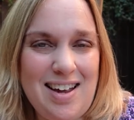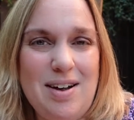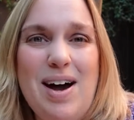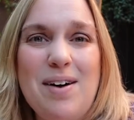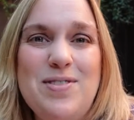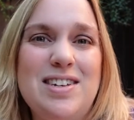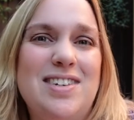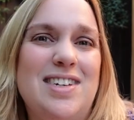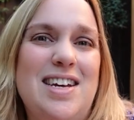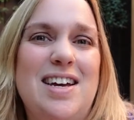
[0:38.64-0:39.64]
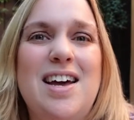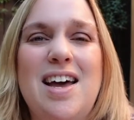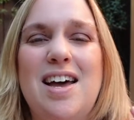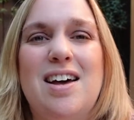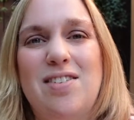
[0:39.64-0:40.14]
Now, obviously,
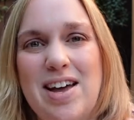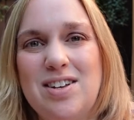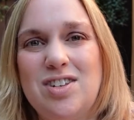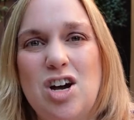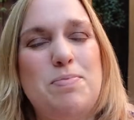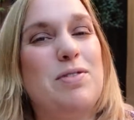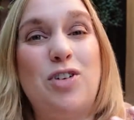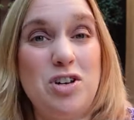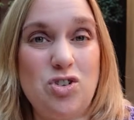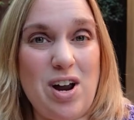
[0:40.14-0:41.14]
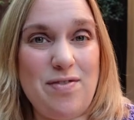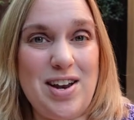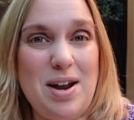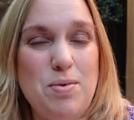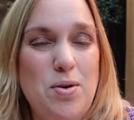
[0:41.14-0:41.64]
Kaleidoscope, the first draft
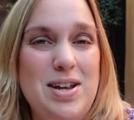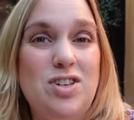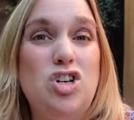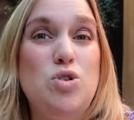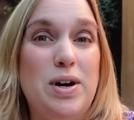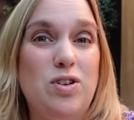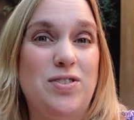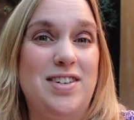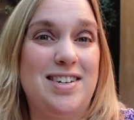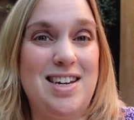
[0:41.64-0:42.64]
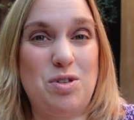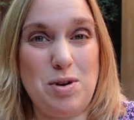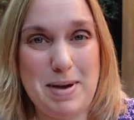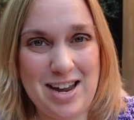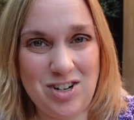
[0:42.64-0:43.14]
that I wrote, is
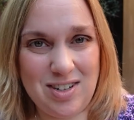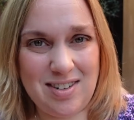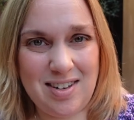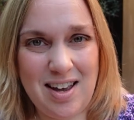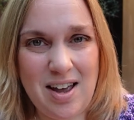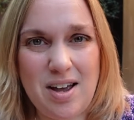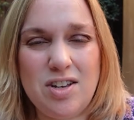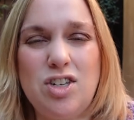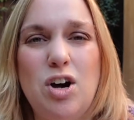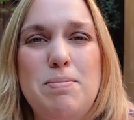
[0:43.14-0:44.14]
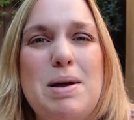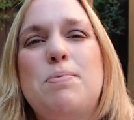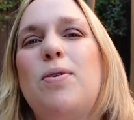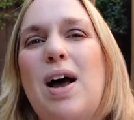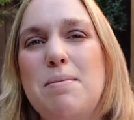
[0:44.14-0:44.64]
263 pages. So my
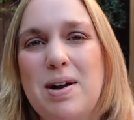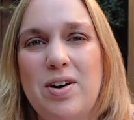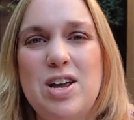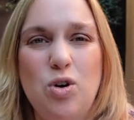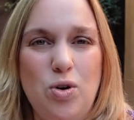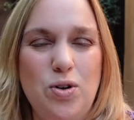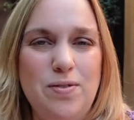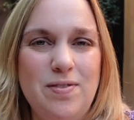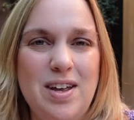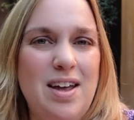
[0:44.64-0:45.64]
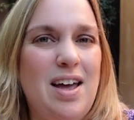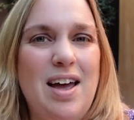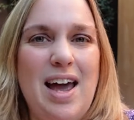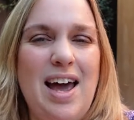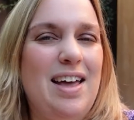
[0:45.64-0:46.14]
primary goal,
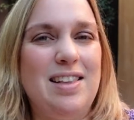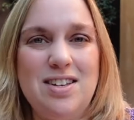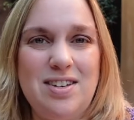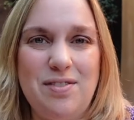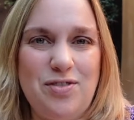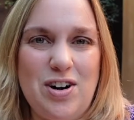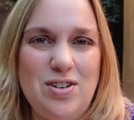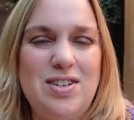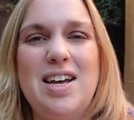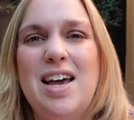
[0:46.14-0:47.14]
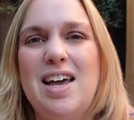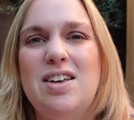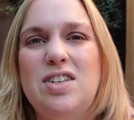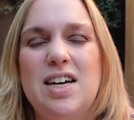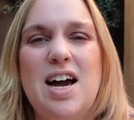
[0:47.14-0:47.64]
at least at first,
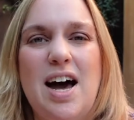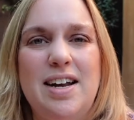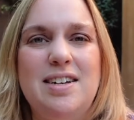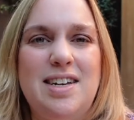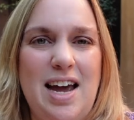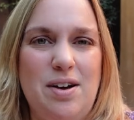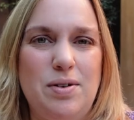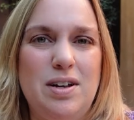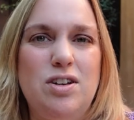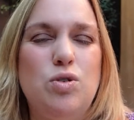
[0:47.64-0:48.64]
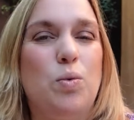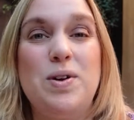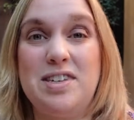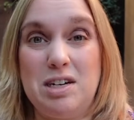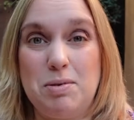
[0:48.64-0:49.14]
is to cut it down to a
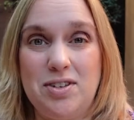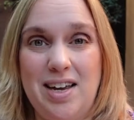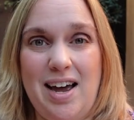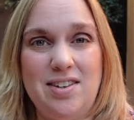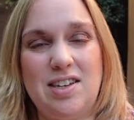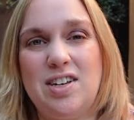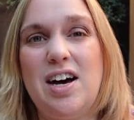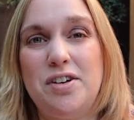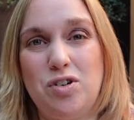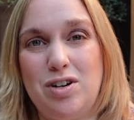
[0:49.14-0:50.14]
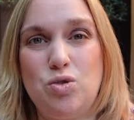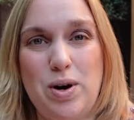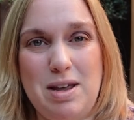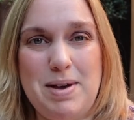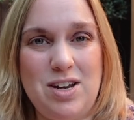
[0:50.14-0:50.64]
reasonable size. That's
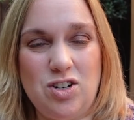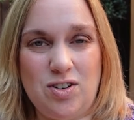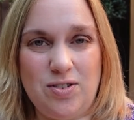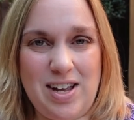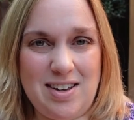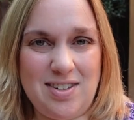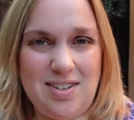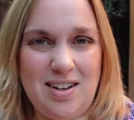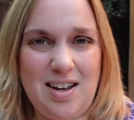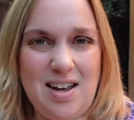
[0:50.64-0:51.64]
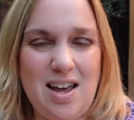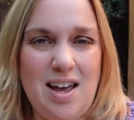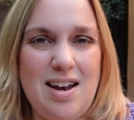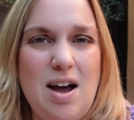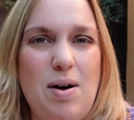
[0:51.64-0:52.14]
120 pages or less.
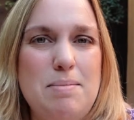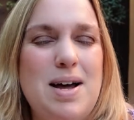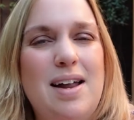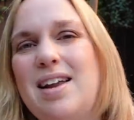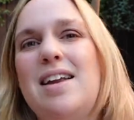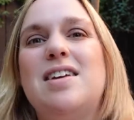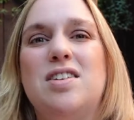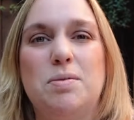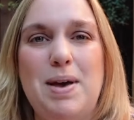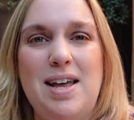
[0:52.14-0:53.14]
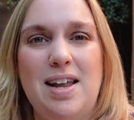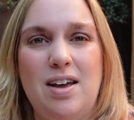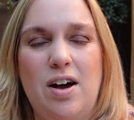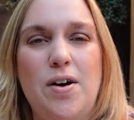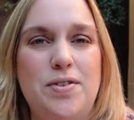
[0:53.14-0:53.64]
Now, I'm not
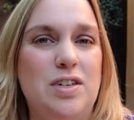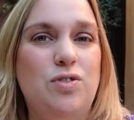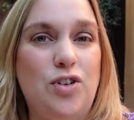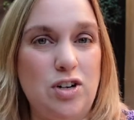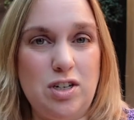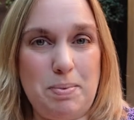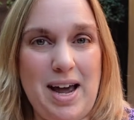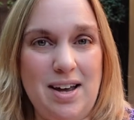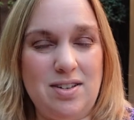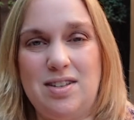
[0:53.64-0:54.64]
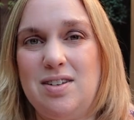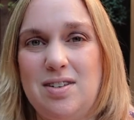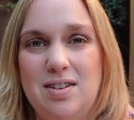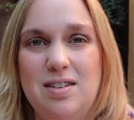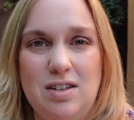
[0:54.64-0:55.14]
anticipating on this first pass,
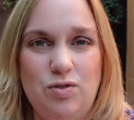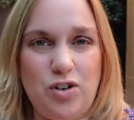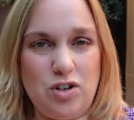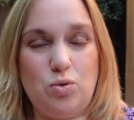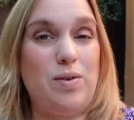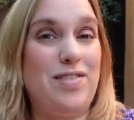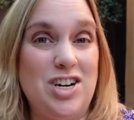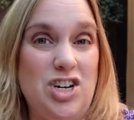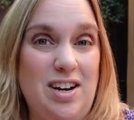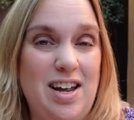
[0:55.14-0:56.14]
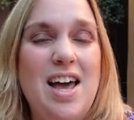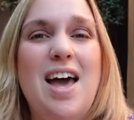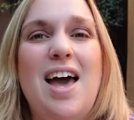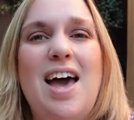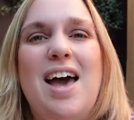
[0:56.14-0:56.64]
this first revision,
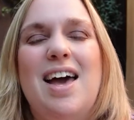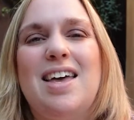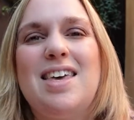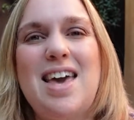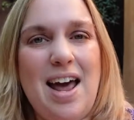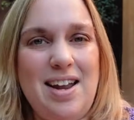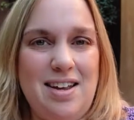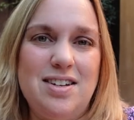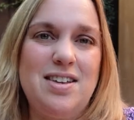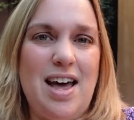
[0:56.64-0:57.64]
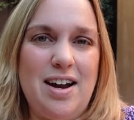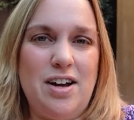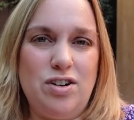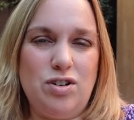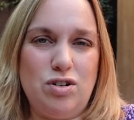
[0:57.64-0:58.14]
getting to that
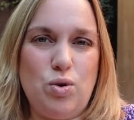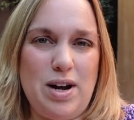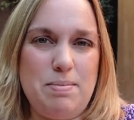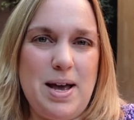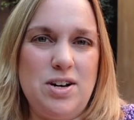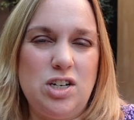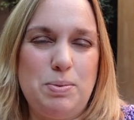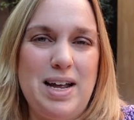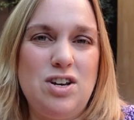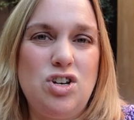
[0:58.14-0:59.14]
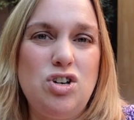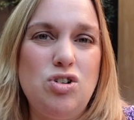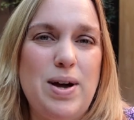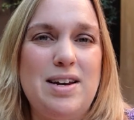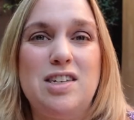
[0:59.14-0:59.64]
120 pages, but I
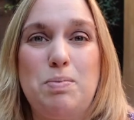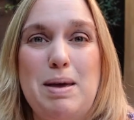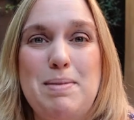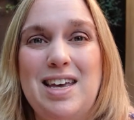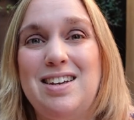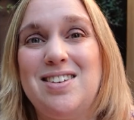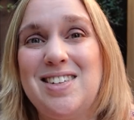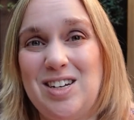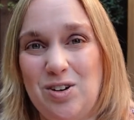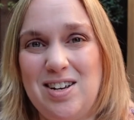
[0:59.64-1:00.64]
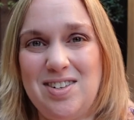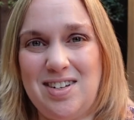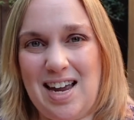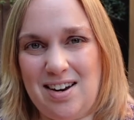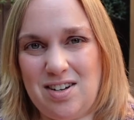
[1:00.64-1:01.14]
do anticipate making a serious
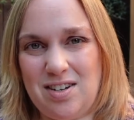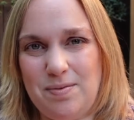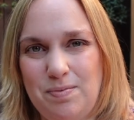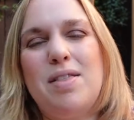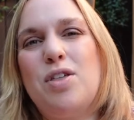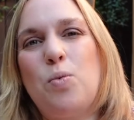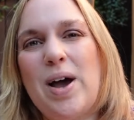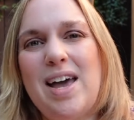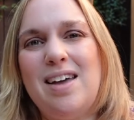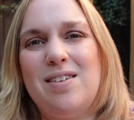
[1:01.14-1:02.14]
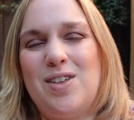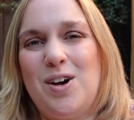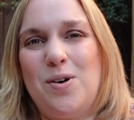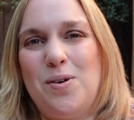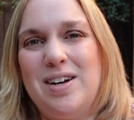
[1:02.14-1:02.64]
dent. The way,
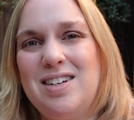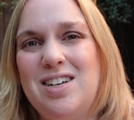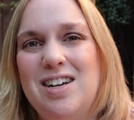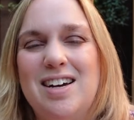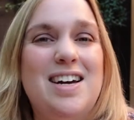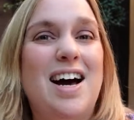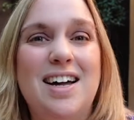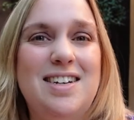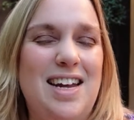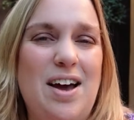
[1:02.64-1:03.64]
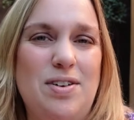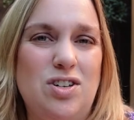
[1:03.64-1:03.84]
though, to cut down a